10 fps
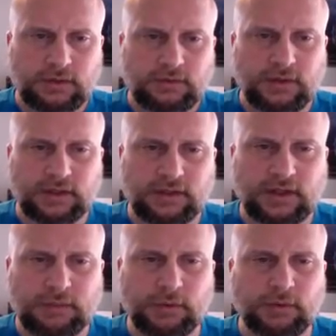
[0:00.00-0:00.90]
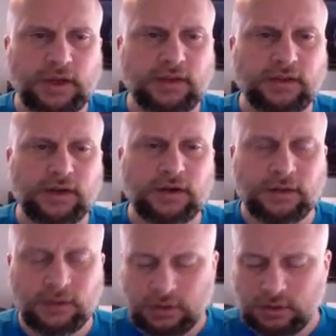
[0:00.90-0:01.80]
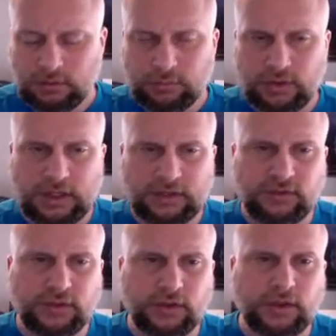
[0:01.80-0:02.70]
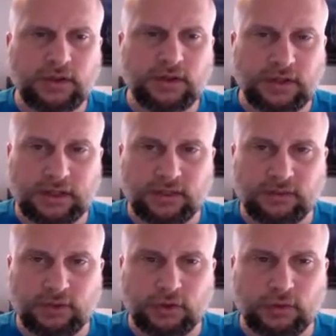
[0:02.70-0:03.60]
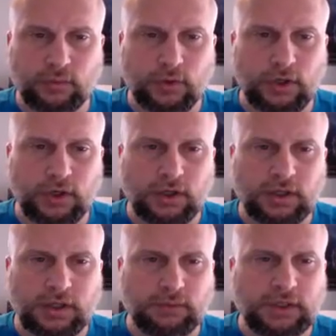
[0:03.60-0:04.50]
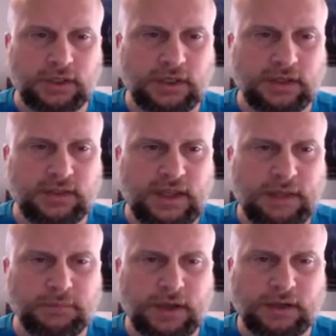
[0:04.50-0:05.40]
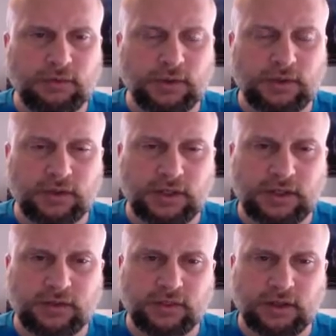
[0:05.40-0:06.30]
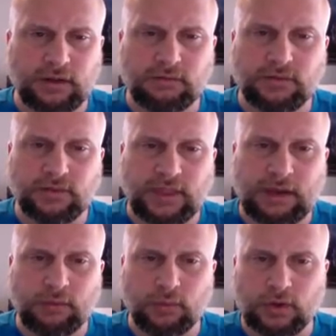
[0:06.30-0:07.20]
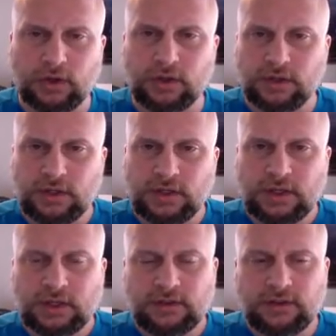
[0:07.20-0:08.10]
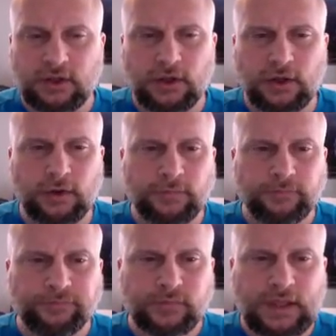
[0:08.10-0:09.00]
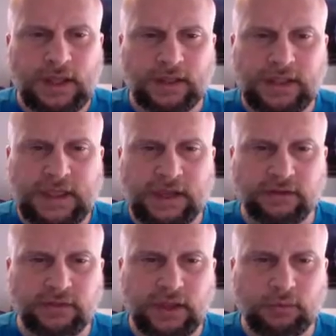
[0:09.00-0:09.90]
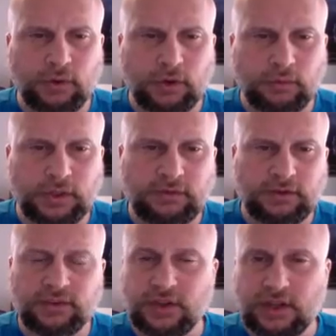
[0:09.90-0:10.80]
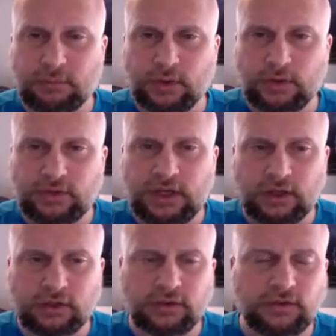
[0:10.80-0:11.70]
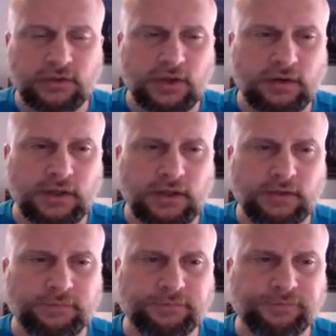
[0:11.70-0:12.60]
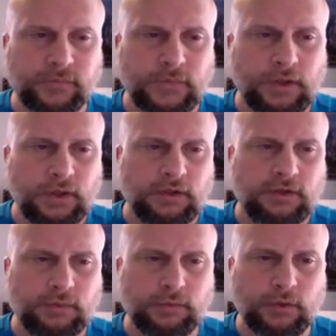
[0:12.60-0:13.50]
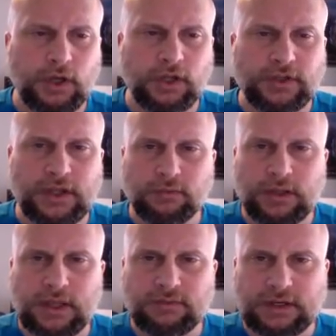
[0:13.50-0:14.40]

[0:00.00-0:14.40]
I can type it right there, plus the length of the new word, and we can get that by doing the length of that word. So len of that word will give us the number of characters that are in it. So when we're all done, we have a